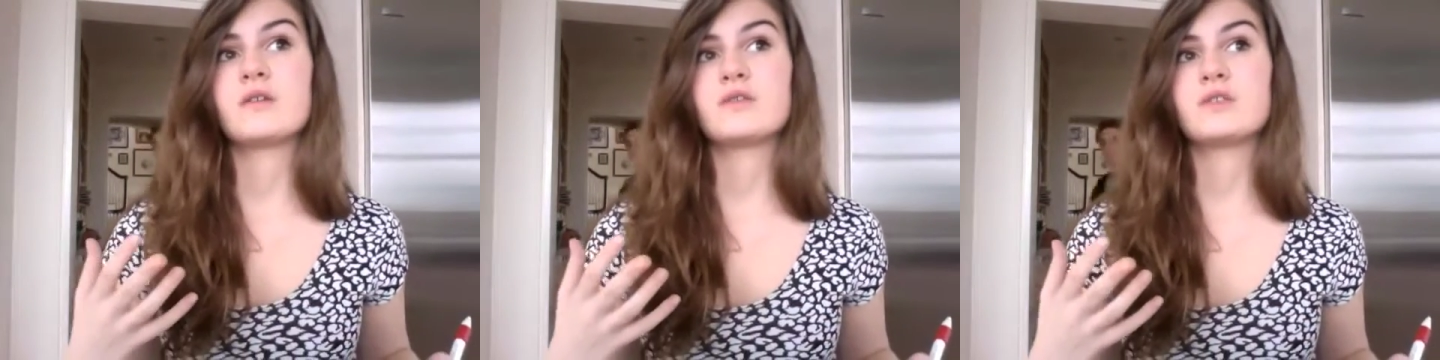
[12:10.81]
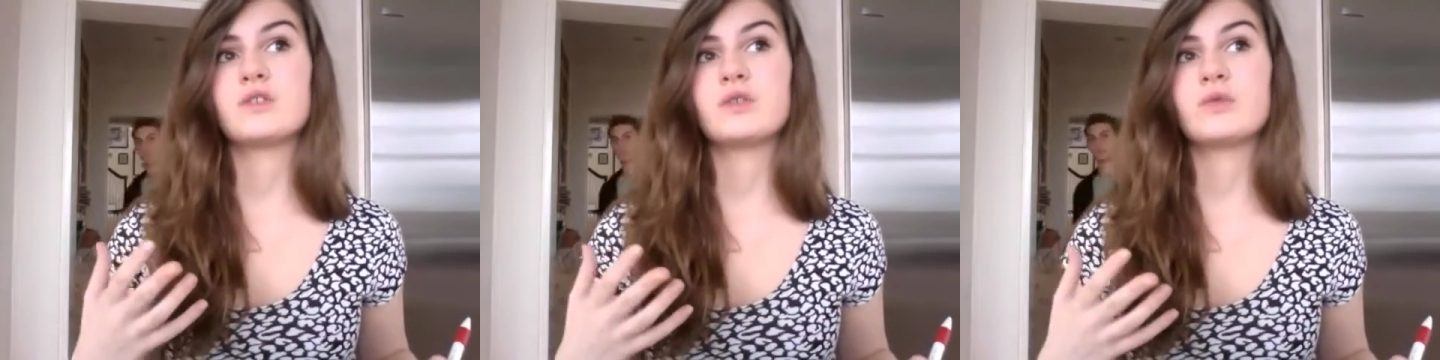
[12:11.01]

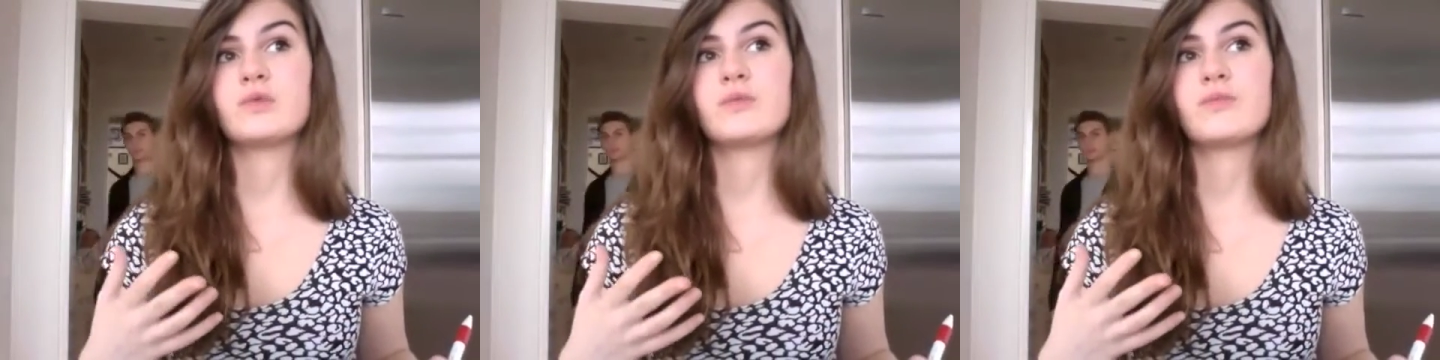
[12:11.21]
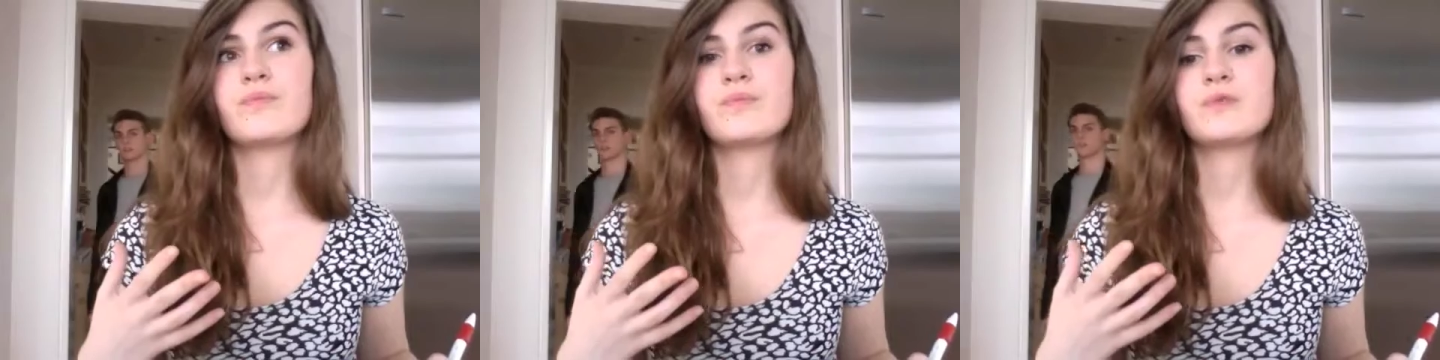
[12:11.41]

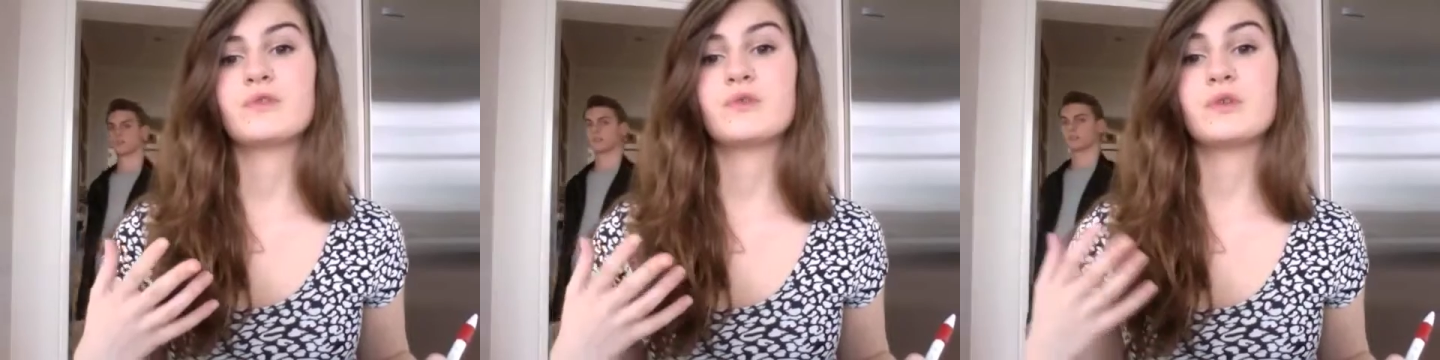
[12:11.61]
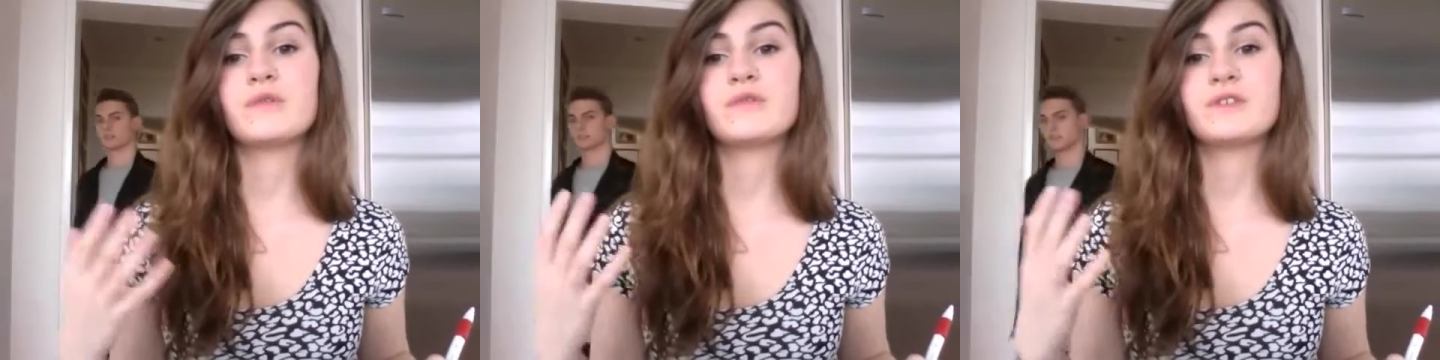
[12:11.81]
to
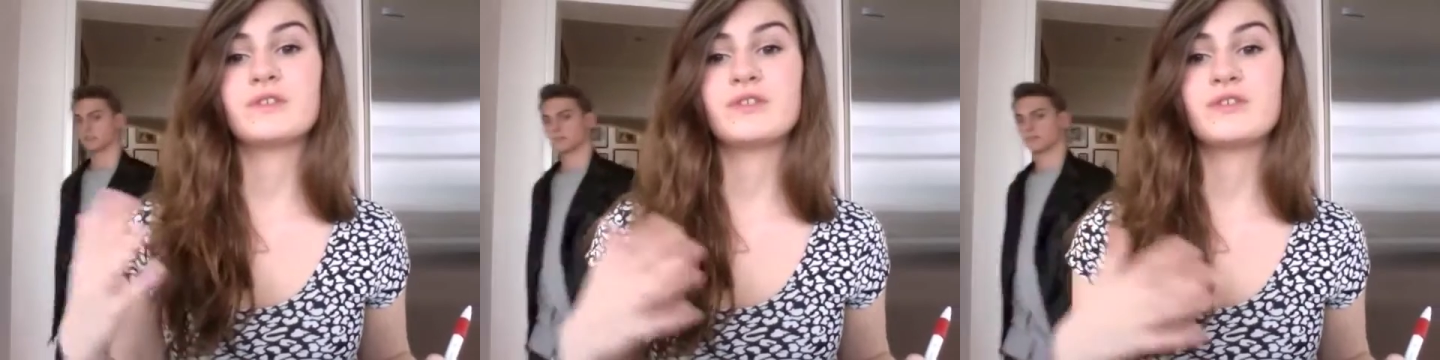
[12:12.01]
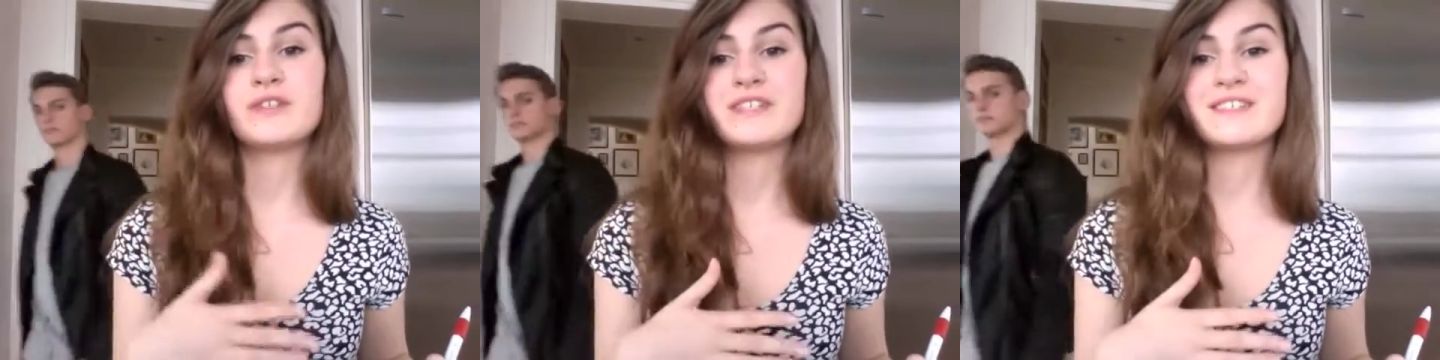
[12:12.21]
sort of
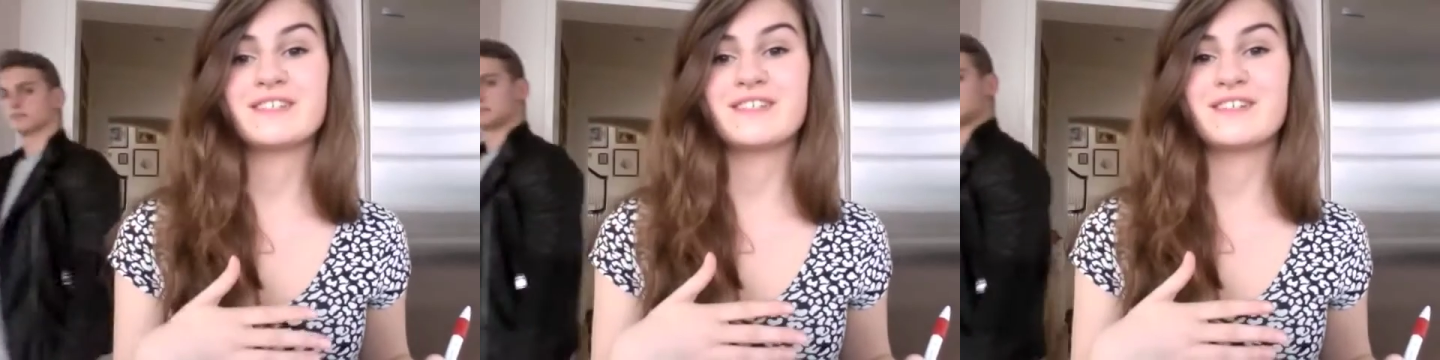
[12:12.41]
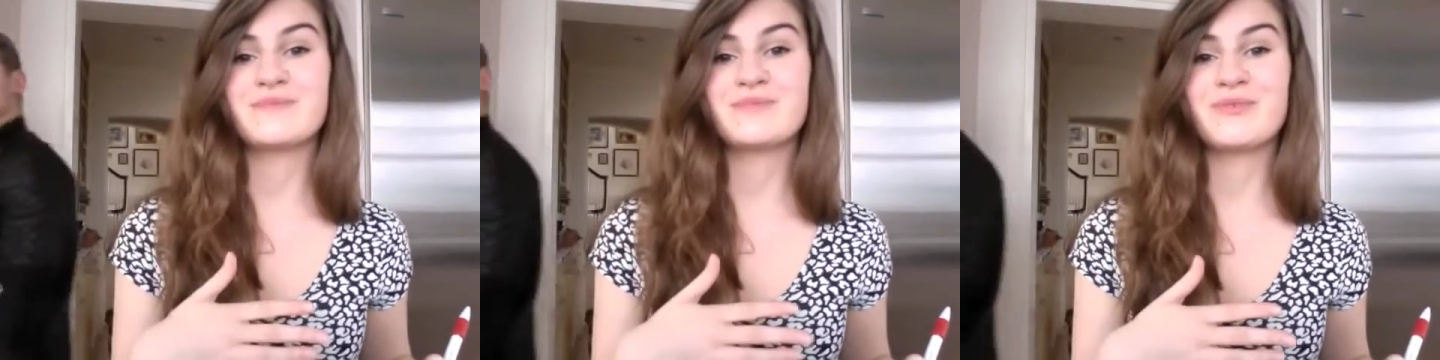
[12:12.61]
decrease
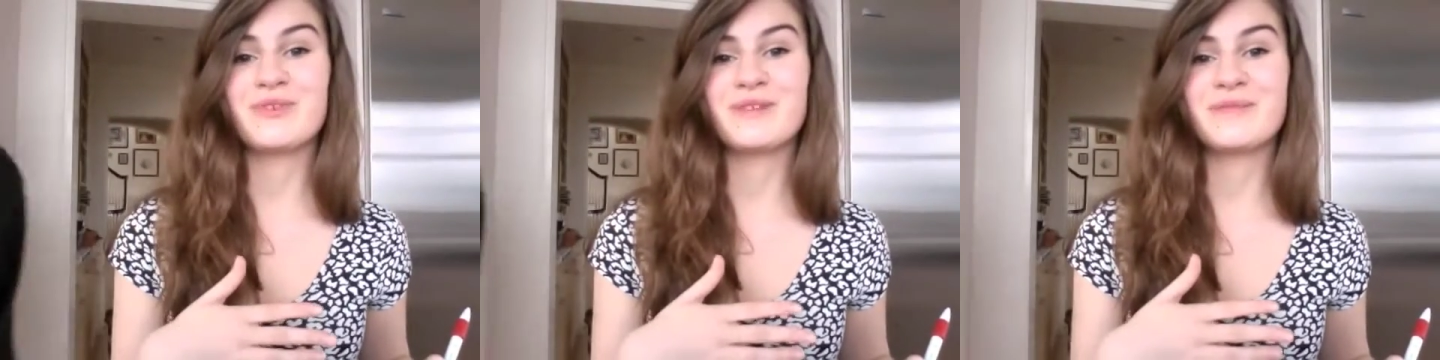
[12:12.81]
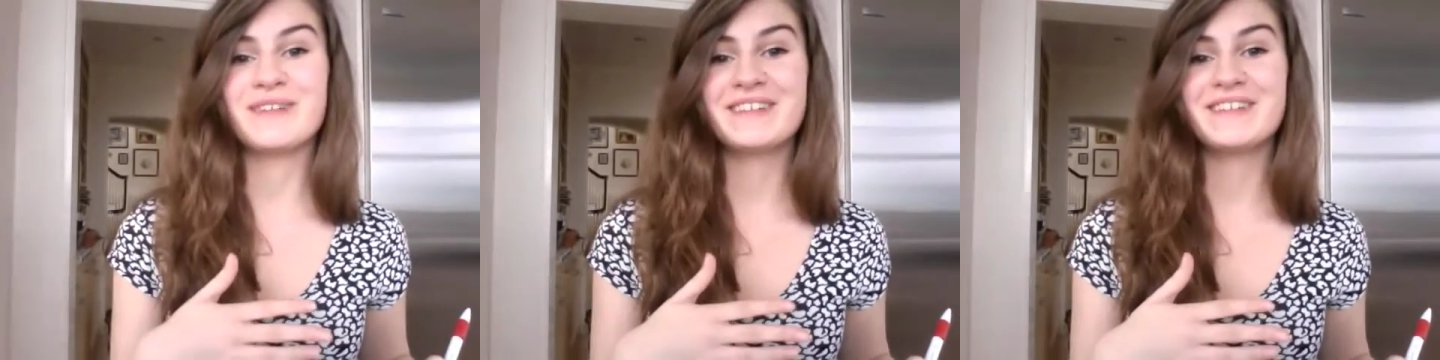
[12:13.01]

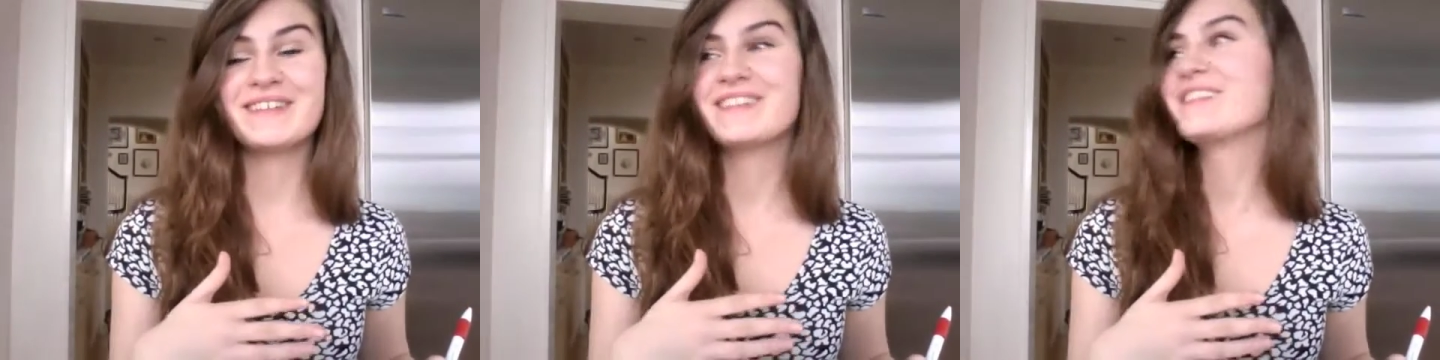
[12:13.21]
unemployment,